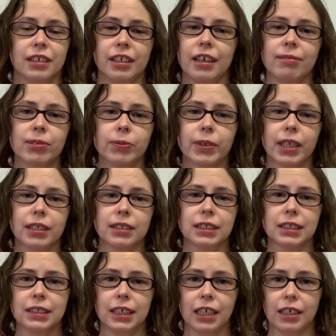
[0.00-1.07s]
everyone else
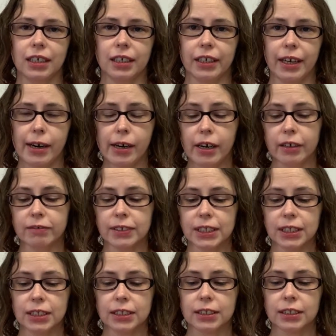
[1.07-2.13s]
is taken care of. It's
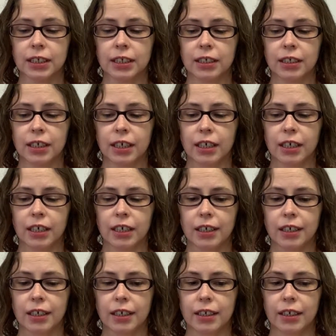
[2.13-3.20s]
just
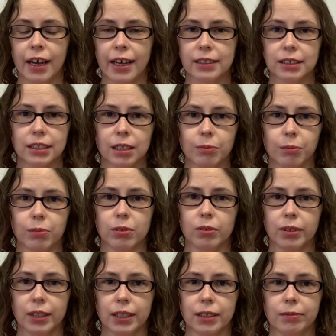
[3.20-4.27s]
at some
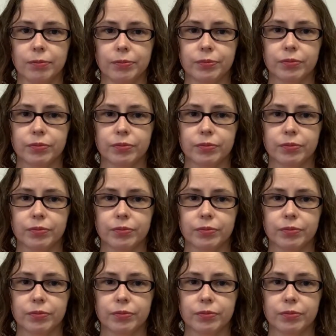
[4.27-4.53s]
point